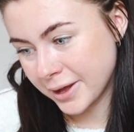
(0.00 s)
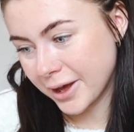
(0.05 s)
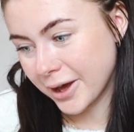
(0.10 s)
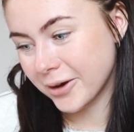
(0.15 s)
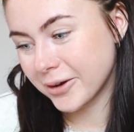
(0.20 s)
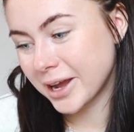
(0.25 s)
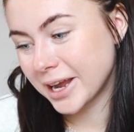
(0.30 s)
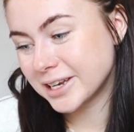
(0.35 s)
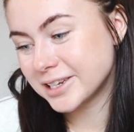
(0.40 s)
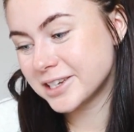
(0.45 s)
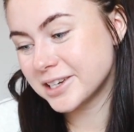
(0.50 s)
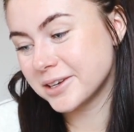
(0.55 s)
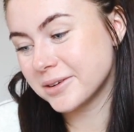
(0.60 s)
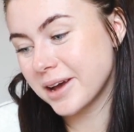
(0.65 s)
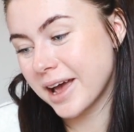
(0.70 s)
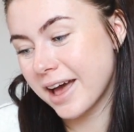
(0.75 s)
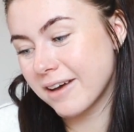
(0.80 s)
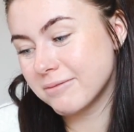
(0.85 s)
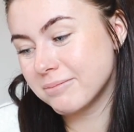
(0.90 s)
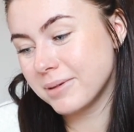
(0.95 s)
Okay, do
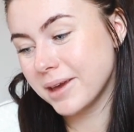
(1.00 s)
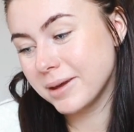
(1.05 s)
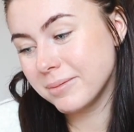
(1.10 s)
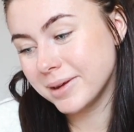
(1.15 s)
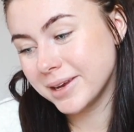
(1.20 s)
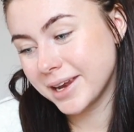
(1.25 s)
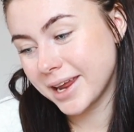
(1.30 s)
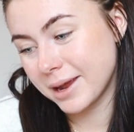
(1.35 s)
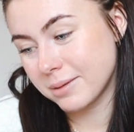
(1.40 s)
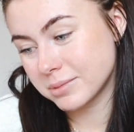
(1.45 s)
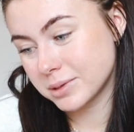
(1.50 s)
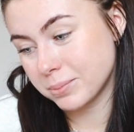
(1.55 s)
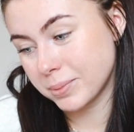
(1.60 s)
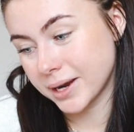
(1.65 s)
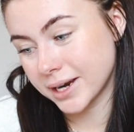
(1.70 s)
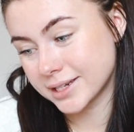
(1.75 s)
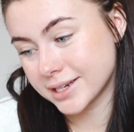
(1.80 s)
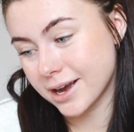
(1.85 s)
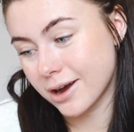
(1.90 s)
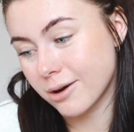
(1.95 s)
you have baby names
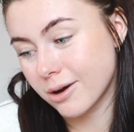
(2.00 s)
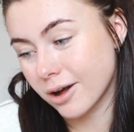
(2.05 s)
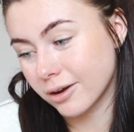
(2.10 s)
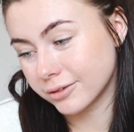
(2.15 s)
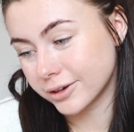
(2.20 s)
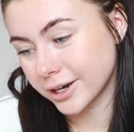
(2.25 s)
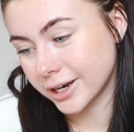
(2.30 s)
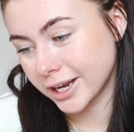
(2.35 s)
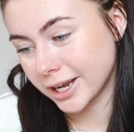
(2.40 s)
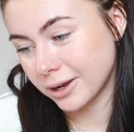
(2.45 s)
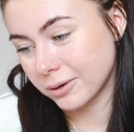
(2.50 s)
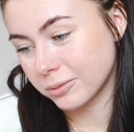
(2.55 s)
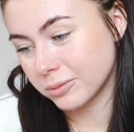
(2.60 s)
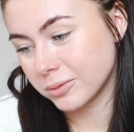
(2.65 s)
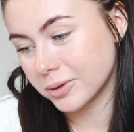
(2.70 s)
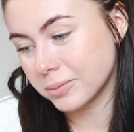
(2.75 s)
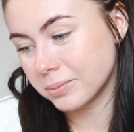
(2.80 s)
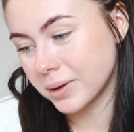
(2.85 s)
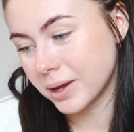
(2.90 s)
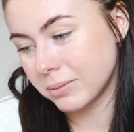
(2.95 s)
picked out already?
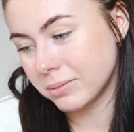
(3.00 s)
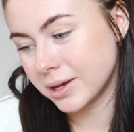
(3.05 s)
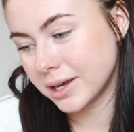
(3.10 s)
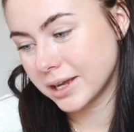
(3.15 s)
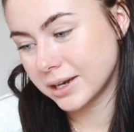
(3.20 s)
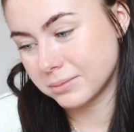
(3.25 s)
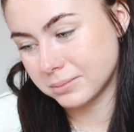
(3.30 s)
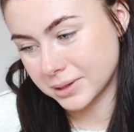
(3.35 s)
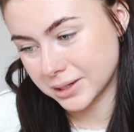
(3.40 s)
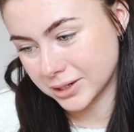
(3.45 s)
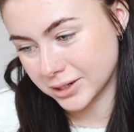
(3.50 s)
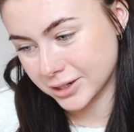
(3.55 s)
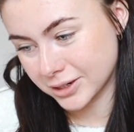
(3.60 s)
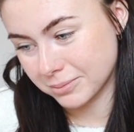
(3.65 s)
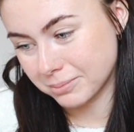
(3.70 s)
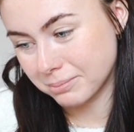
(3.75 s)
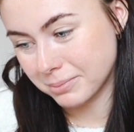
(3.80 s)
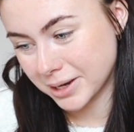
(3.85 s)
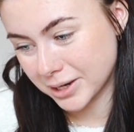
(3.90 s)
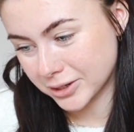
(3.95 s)
Will baby get a
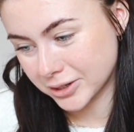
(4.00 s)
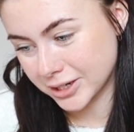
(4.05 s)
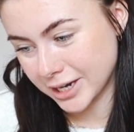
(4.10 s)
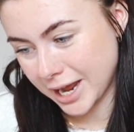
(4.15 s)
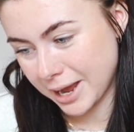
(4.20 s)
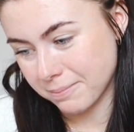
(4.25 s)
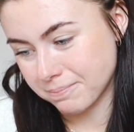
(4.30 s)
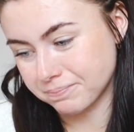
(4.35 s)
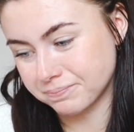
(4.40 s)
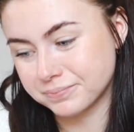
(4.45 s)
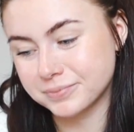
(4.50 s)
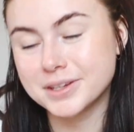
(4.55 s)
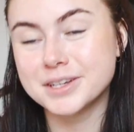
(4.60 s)
middle name?